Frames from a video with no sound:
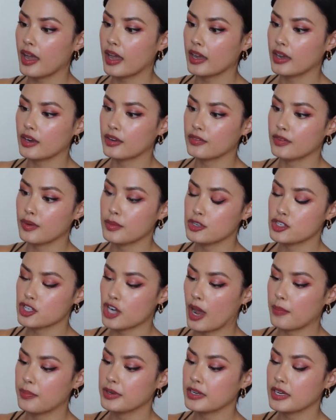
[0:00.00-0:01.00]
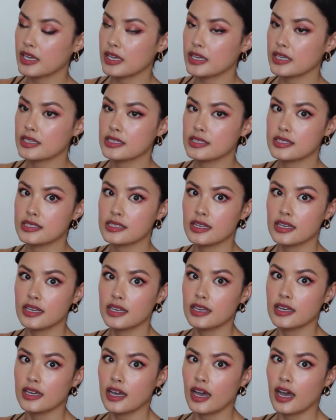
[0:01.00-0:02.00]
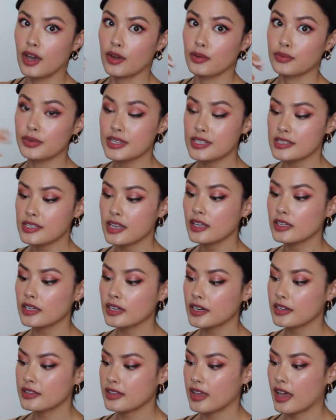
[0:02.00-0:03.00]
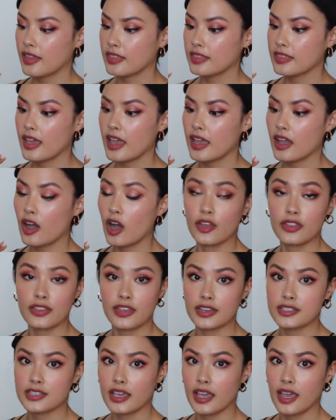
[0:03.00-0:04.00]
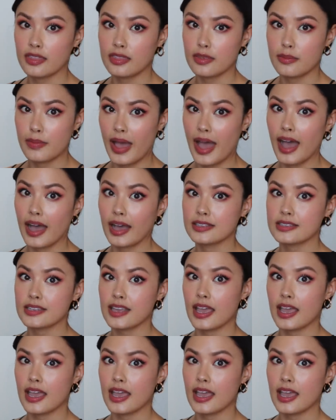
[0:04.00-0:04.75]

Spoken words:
I got it from a Japanese reseller that they authenticate the bags.